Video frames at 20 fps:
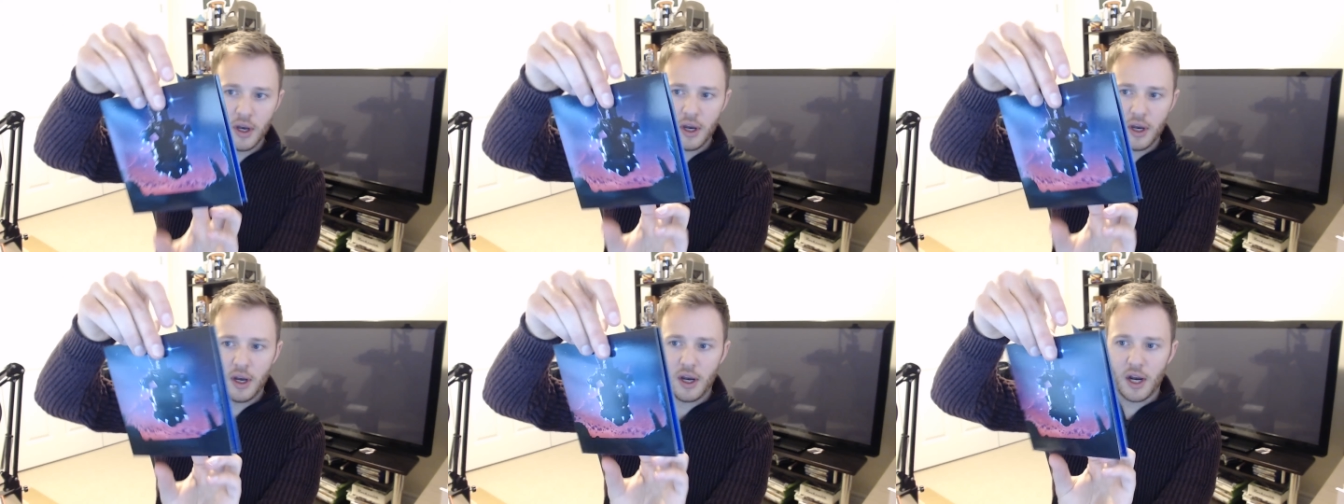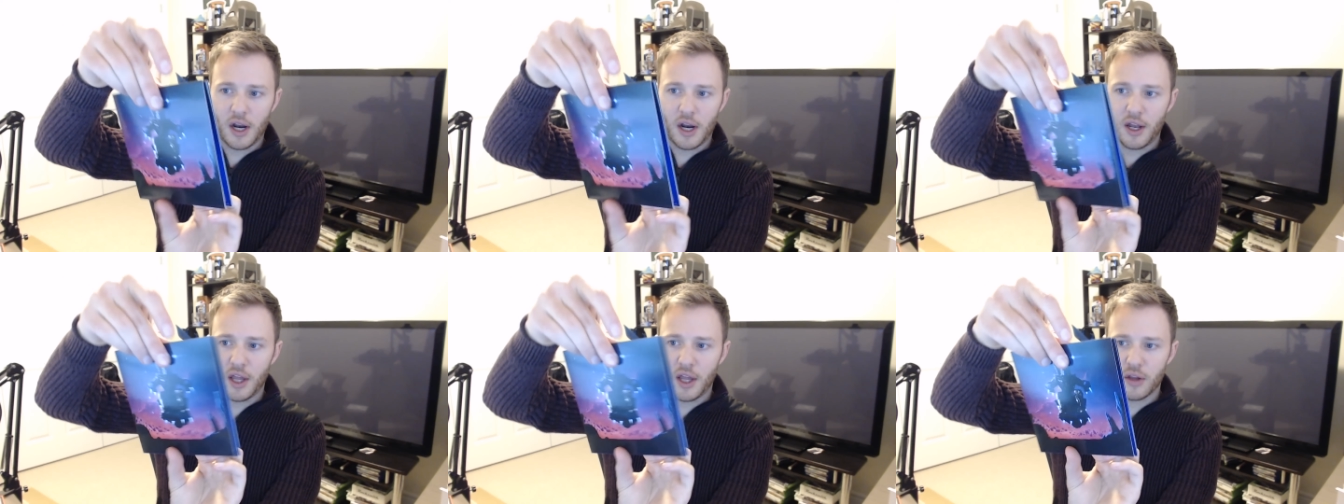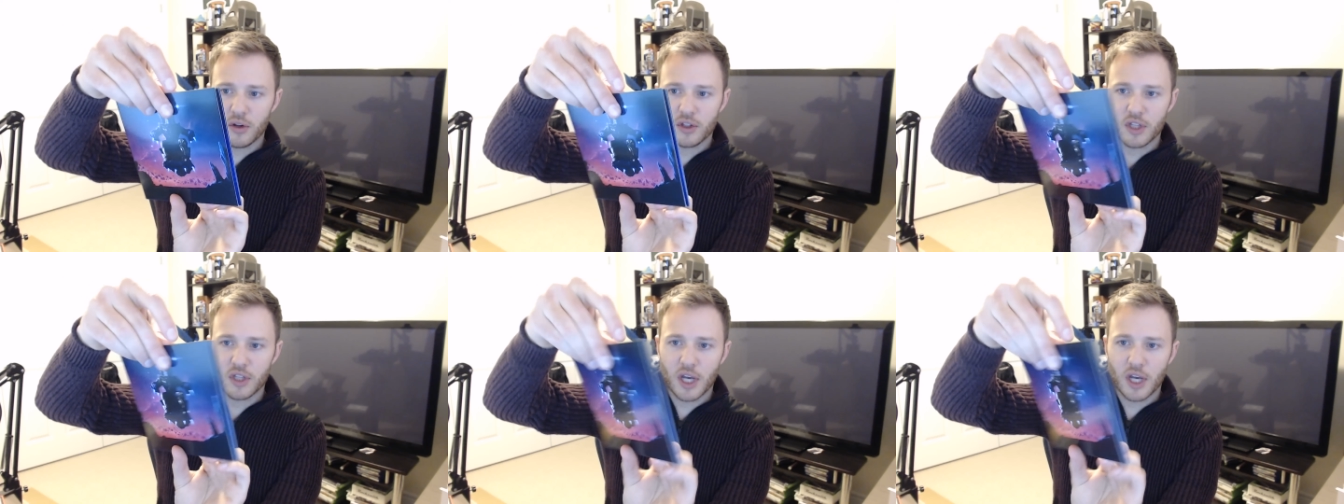And the other
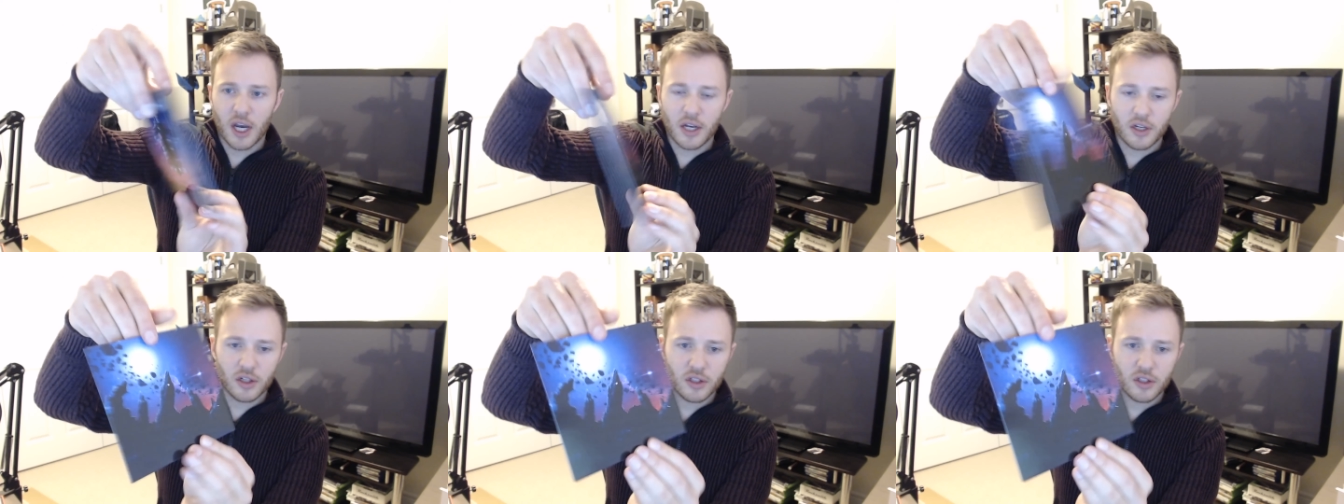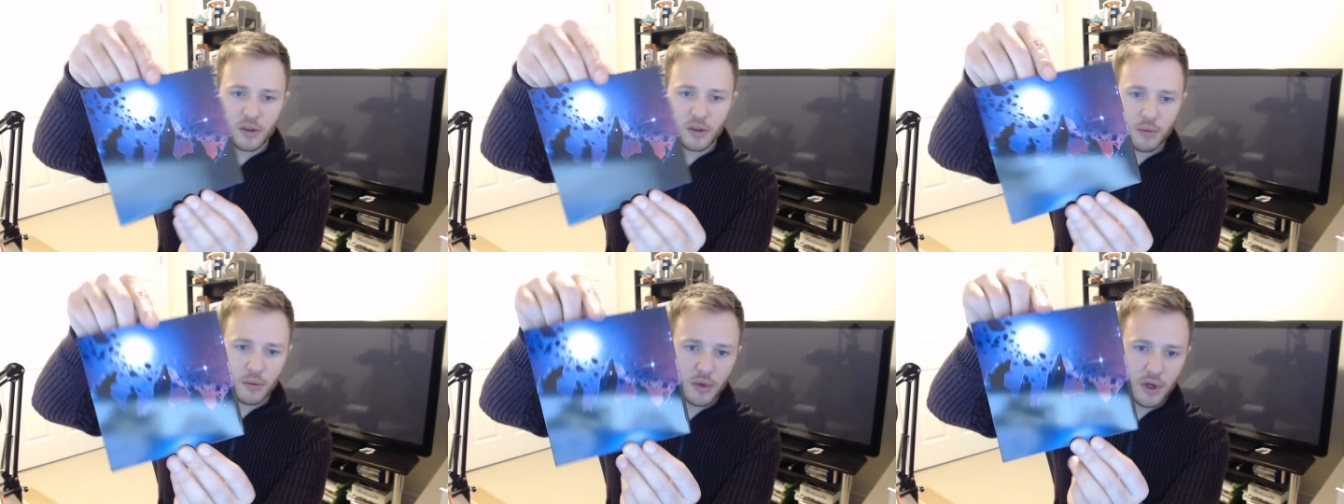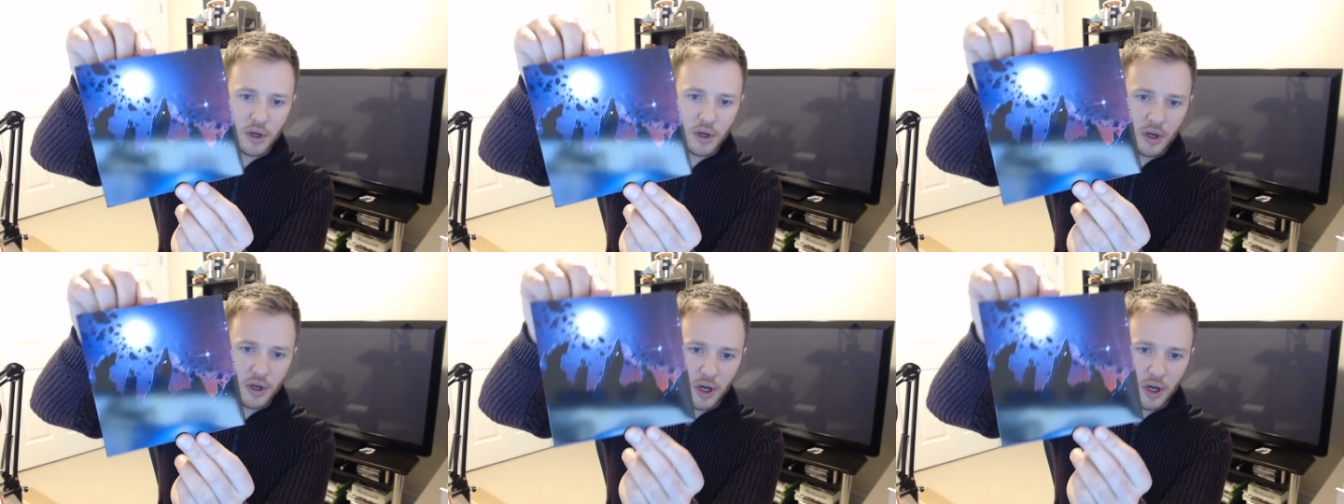side, just some
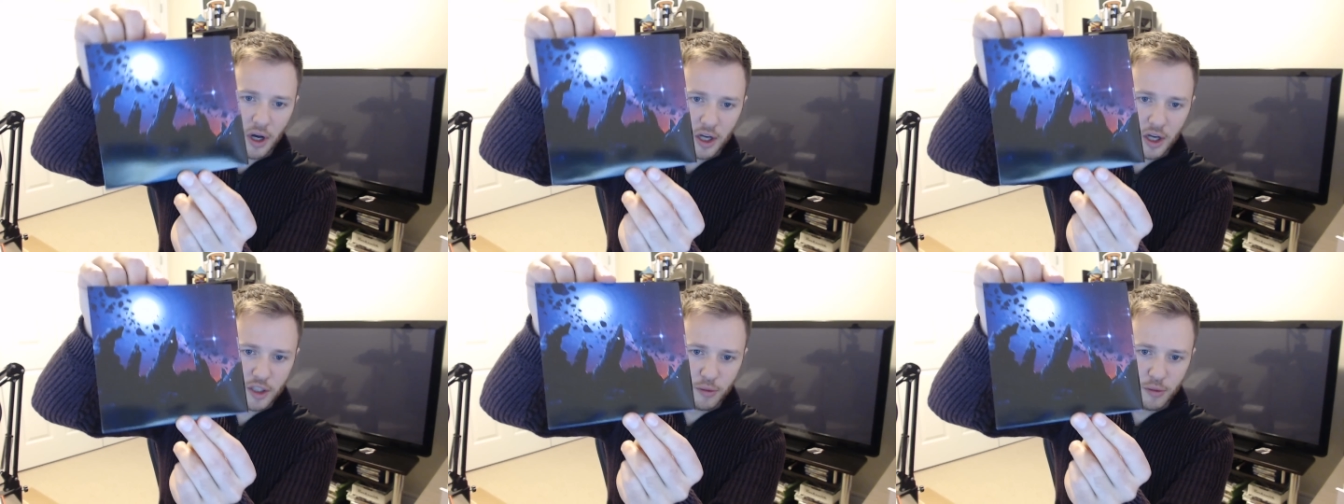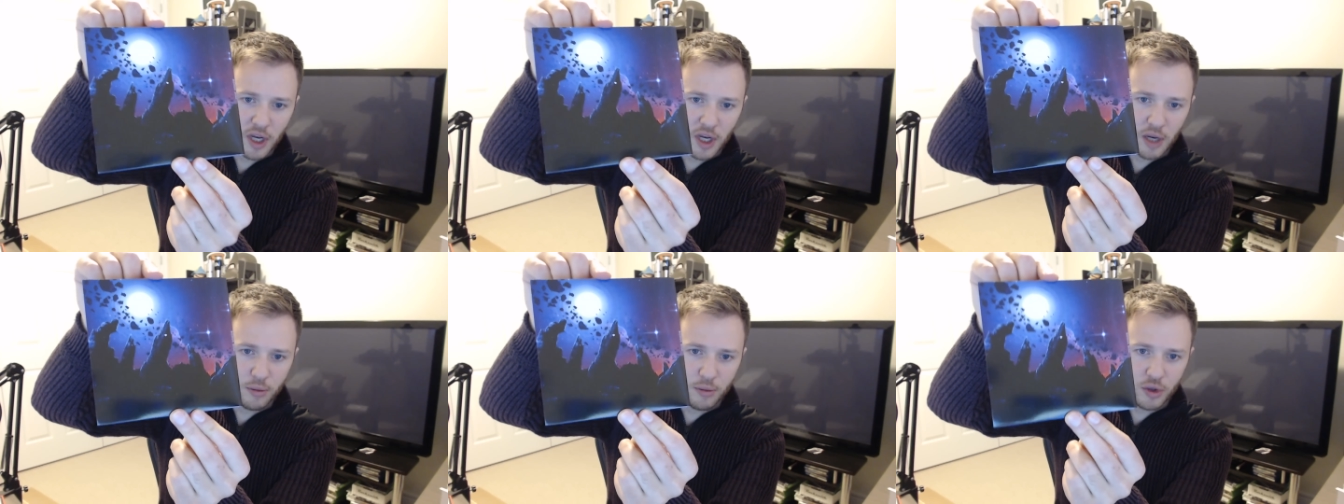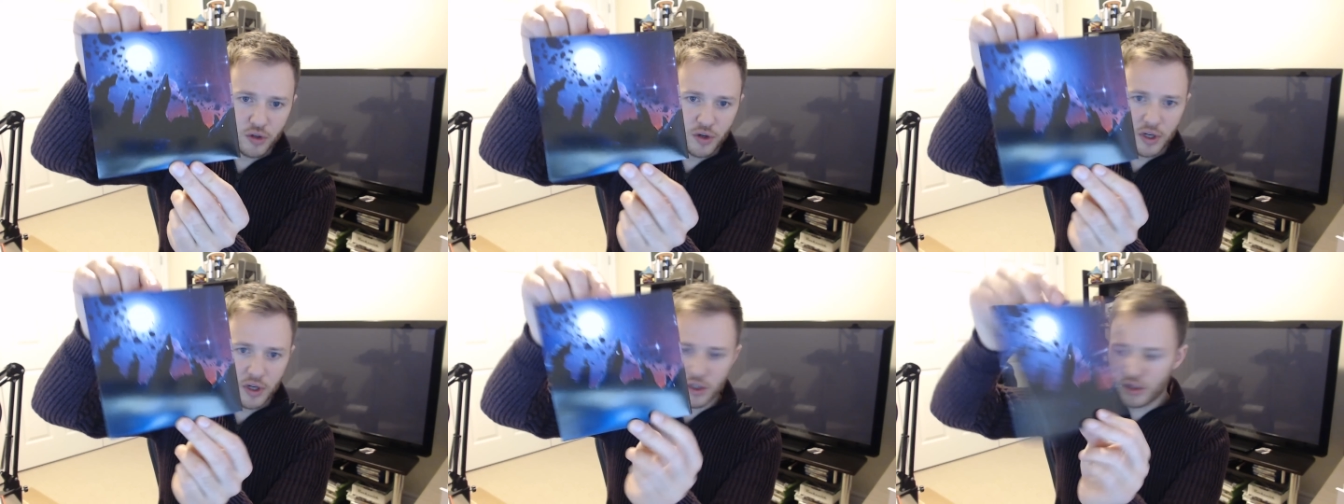cosmic
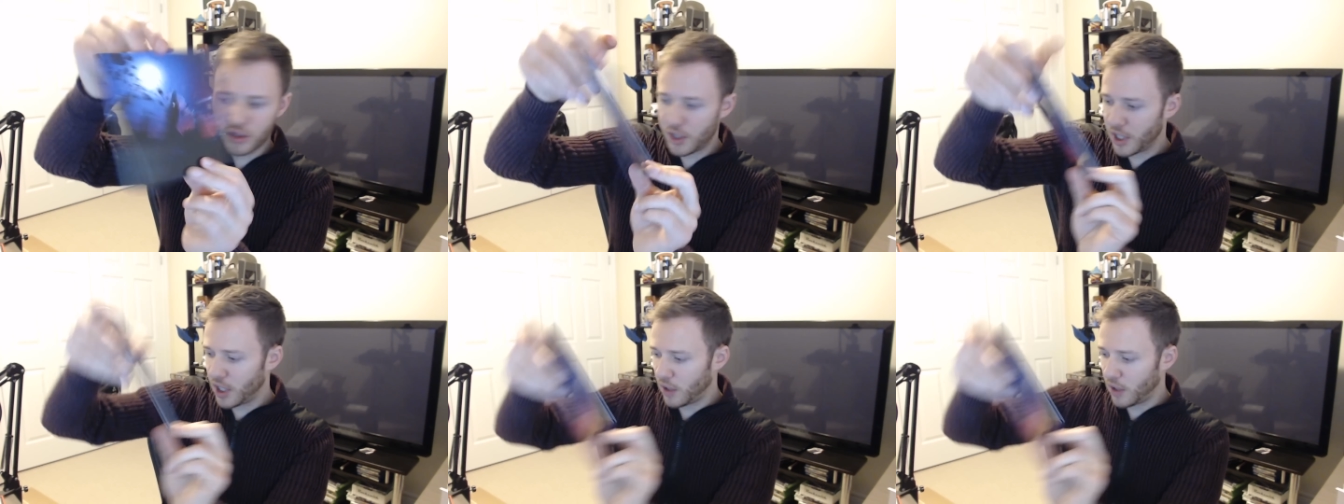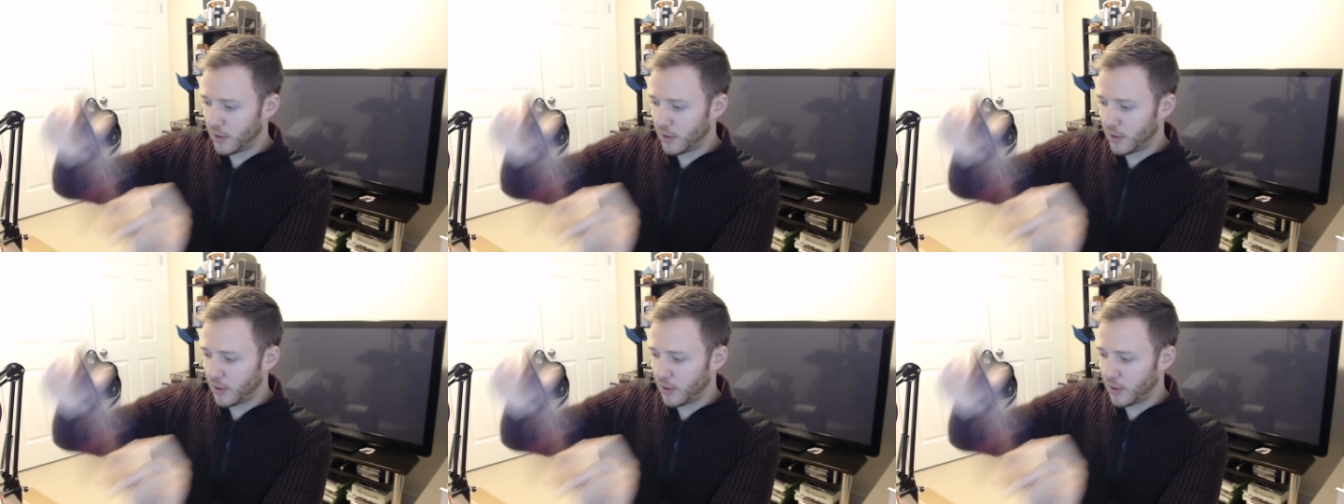imagery. So there you go.